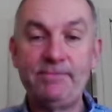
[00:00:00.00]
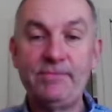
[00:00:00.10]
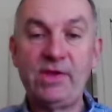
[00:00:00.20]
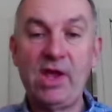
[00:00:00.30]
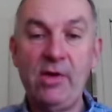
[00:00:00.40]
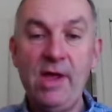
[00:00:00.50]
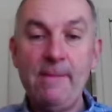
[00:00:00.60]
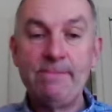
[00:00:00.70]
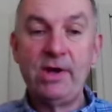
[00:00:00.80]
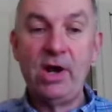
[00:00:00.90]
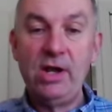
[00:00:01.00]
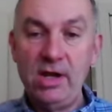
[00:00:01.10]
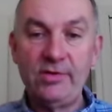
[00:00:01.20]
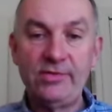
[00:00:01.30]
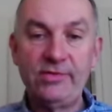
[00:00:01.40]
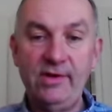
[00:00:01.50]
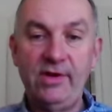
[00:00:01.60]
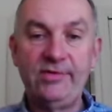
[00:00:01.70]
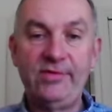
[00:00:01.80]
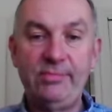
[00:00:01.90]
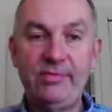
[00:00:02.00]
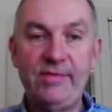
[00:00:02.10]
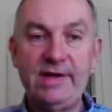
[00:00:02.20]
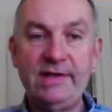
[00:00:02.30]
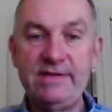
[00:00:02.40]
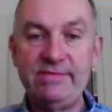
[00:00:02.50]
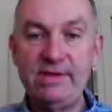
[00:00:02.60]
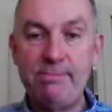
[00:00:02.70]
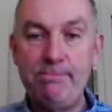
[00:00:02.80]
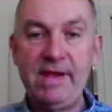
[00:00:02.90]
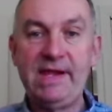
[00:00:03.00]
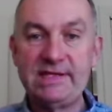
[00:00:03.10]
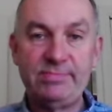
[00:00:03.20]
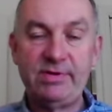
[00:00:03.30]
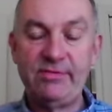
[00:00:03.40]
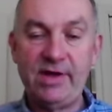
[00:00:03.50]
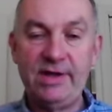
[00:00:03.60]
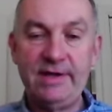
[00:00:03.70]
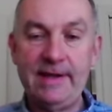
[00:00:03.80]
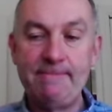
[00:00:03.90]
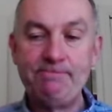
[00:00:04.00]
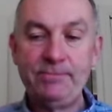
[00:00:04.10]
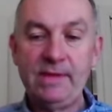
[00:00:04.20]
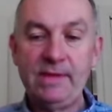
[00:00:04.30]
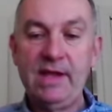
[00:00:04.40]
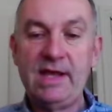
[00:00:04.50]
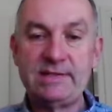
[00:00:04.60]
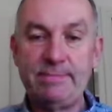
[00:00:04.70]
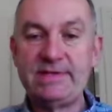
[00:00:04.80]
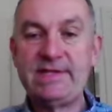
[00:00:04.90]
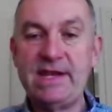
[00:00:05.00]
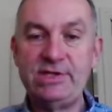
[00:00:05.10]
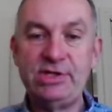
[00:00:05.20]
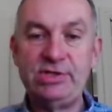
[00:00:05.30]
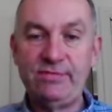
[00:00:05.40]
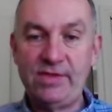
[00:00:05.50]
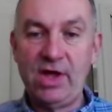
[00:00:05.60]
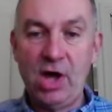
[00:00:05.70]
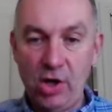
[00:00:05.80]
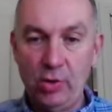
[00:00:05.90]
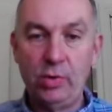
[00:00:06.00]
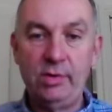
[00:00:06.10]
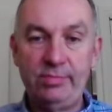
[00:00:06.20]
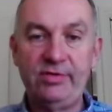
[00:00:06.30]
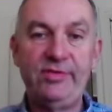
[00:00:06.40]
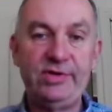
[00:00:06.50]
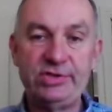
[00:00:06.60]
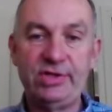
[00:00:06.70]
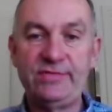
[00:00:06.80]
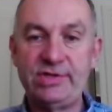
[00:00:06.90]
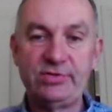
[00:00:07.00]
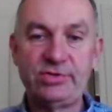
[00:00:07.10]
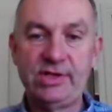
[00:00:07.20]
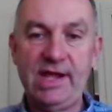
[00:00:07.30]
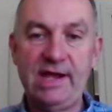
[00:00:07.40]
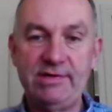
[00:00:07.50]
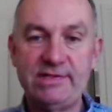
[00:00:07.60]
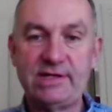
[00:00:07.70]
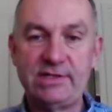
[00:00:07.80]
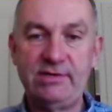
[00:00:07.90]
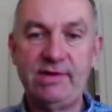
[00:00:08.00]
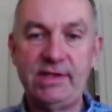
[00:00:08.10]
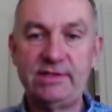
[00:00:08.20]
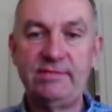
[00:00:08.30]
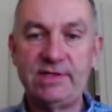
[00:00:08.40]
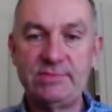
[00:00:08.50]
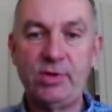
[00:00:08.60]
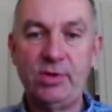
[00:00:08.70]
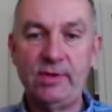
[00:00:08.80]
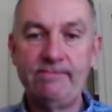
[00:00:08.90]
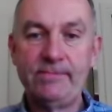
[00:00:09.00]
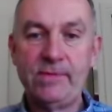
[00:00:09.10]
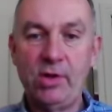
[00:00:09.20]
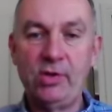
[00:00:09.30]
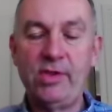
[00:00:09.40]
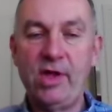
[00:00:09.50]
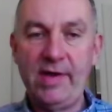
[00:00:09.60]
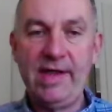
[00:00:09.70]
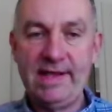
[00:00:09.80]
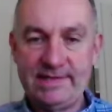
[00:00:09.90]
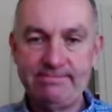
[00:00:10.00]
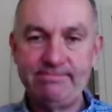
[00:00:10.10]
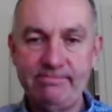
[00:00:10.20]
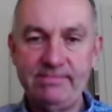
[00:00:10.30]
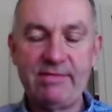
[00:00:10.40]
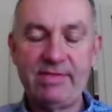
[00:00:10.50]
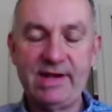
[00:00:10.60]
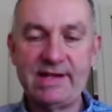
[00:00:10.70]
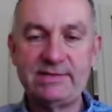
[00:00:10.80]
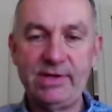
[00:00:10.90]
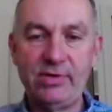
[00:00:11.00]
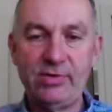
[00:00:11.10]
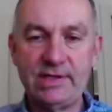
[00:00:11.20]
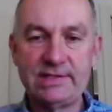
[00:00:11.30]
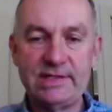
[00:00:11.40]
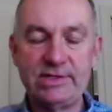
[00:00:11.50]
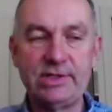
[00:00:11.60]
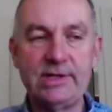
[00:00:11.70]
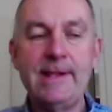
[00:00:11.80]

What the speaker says: So there are lots and lots of providers. Even the biggest provider, as a percentage of the whole provision of social care, is actually relatively small, although it is nevertheless a big organisation.